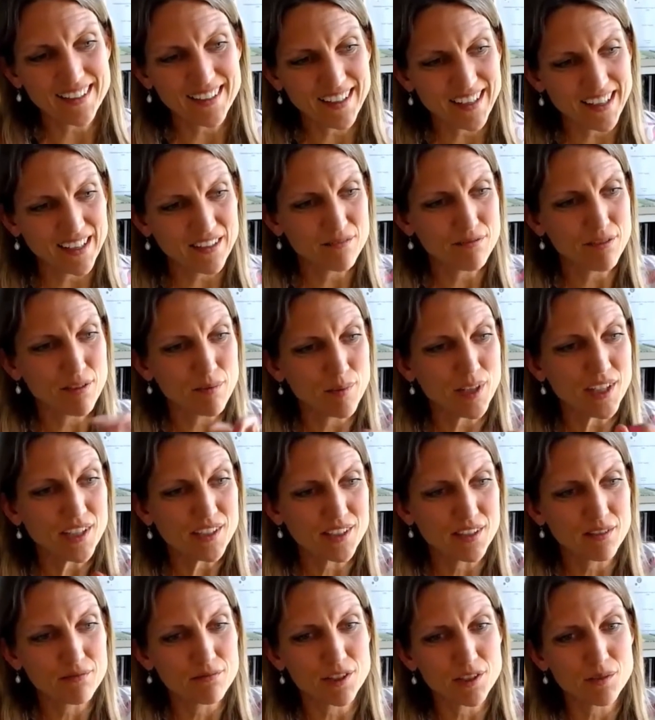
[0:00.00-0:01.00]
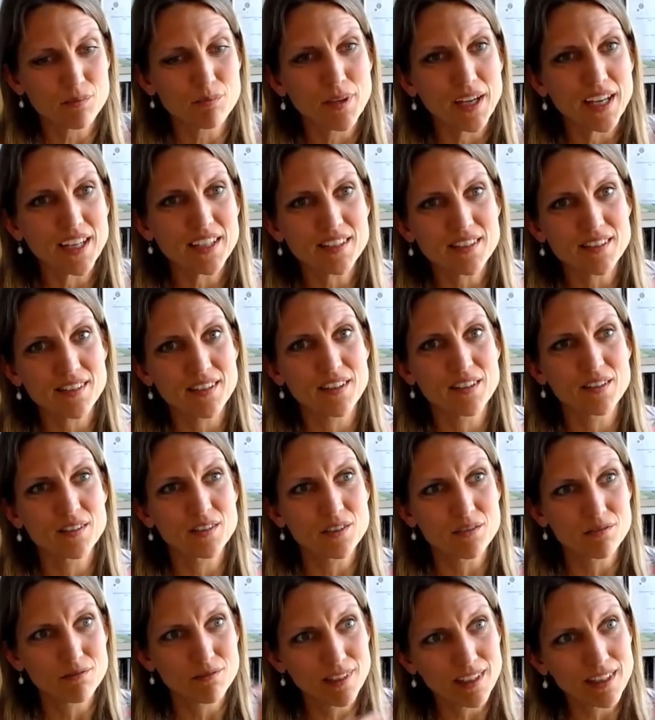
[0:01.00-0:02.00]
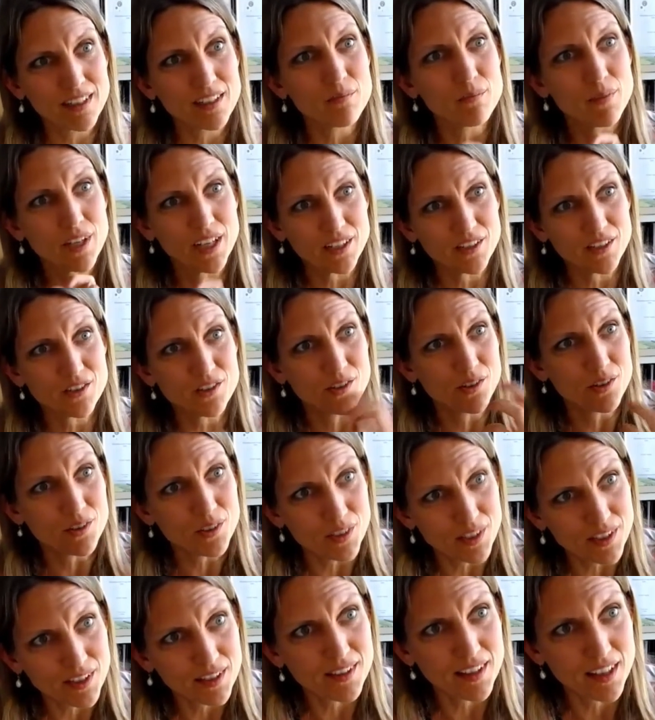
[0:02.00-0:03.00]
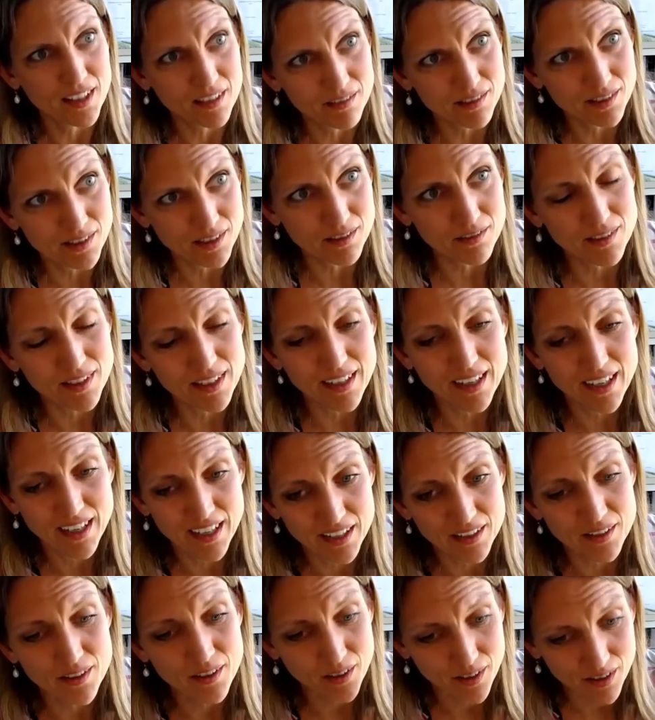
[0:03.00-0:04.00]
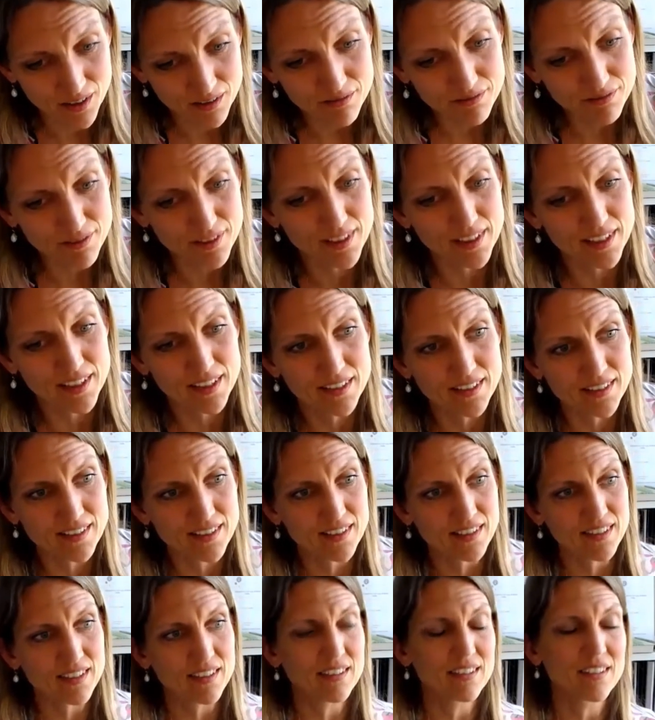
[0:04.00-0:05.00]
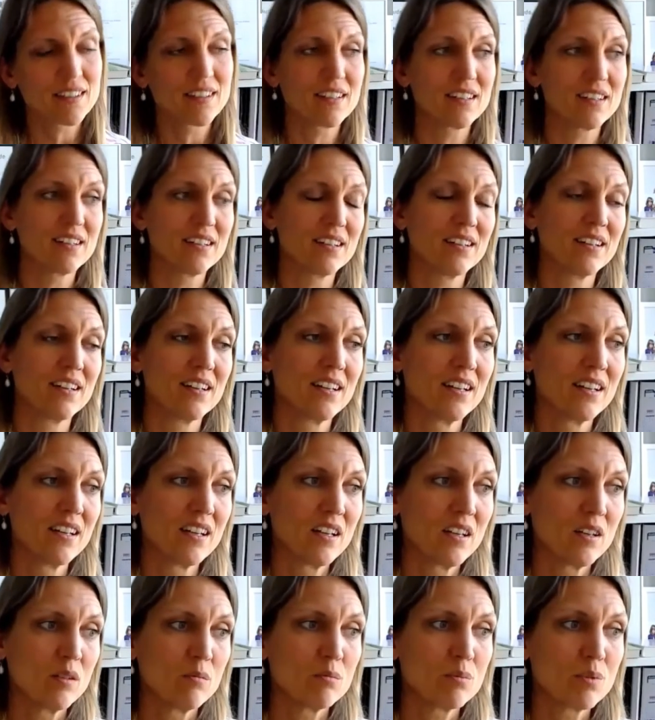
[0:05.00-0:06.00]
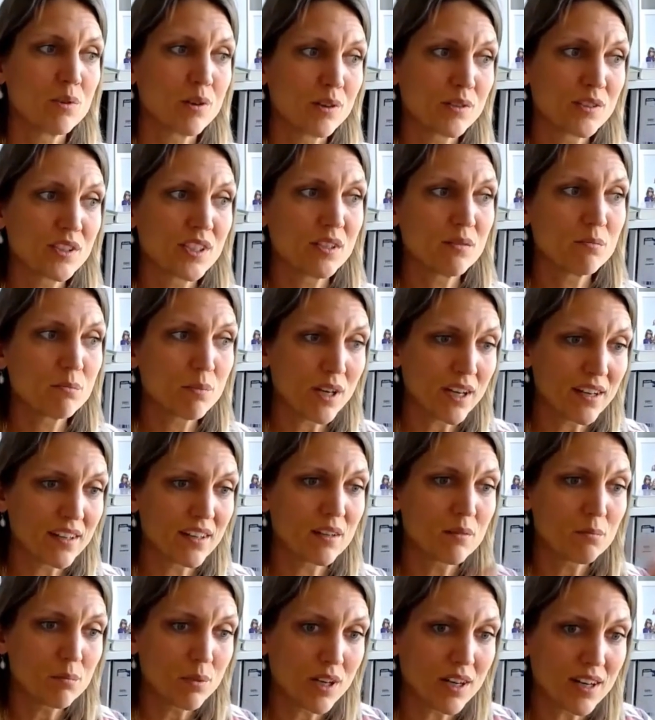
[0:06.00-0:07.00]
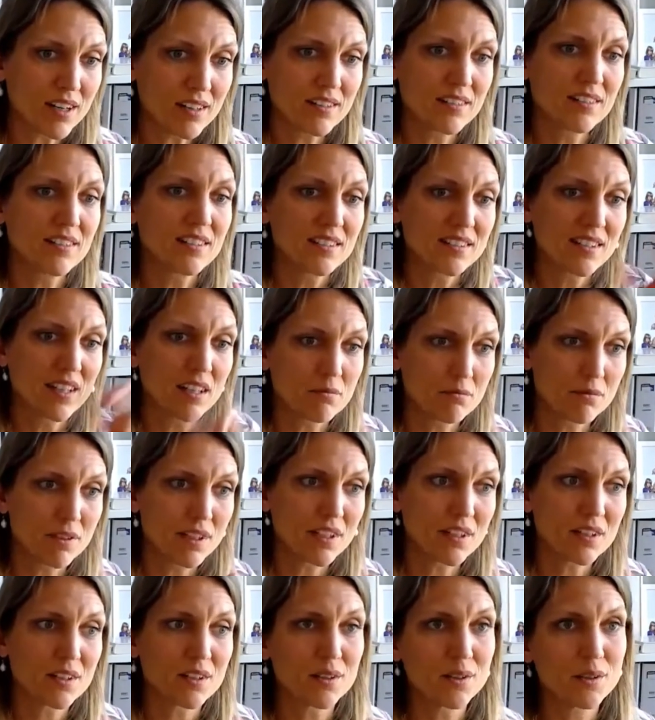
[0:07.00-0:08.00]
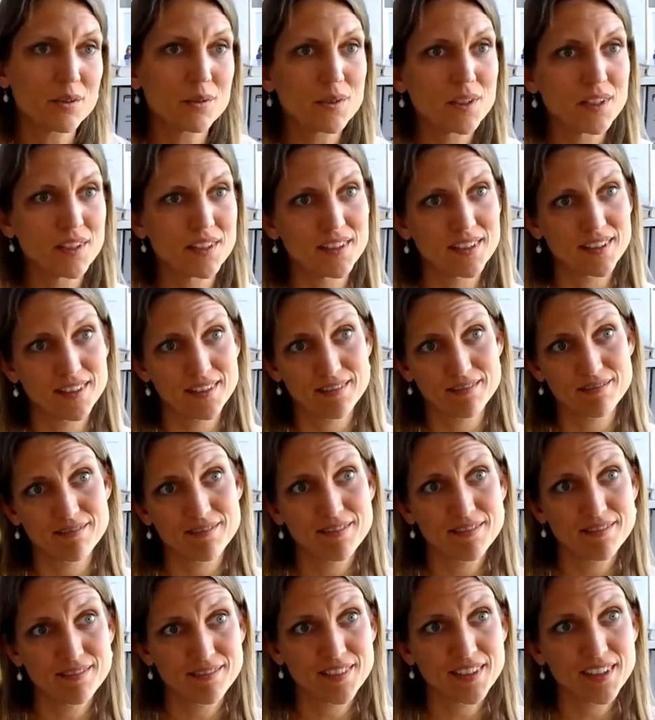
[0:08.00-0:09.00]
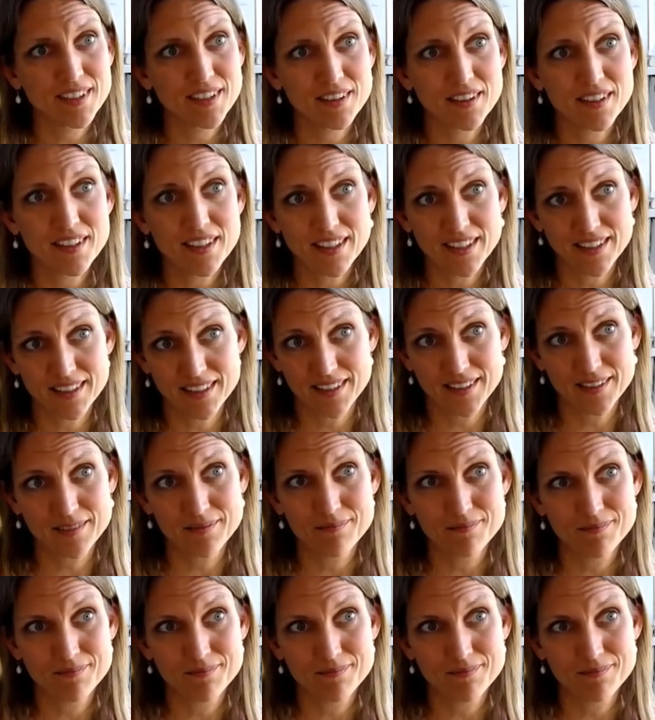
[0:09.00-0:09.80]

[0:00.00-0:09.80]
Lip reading: information was based on, to really make sure that it was only high confidence protein binding partners that we included in the end.